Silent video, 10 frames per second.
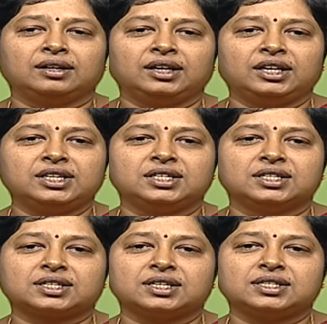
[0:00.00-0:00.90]
Let us
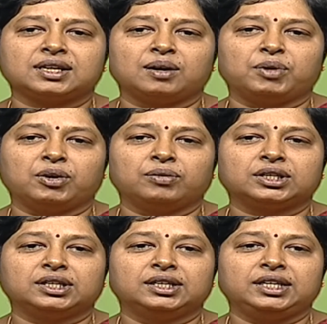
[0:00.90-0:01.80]
discuss about
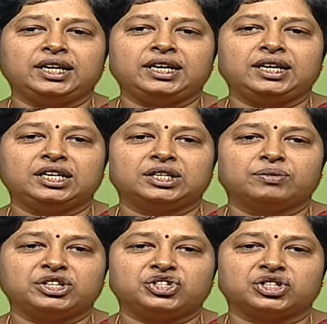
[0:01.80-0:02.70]
early
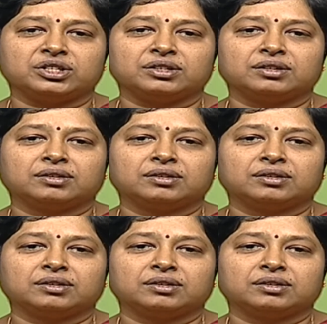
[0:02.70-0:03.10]
intervention.